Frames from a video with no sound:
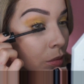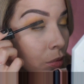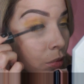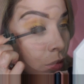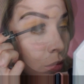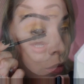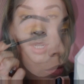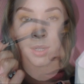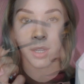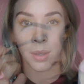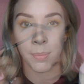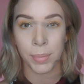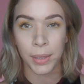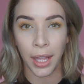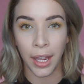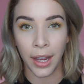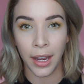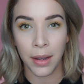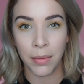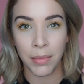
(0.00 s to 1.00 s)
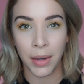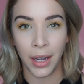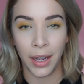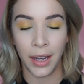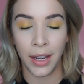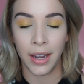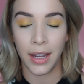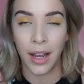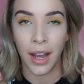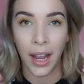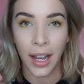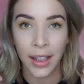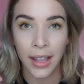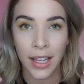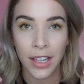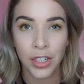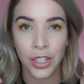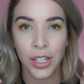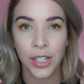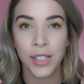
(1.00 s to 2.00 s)
I'm gonna apply my
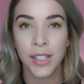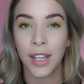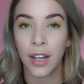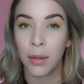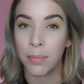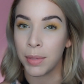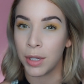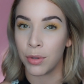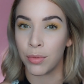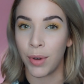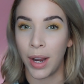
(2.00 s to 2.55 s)
eyelashes and I'll be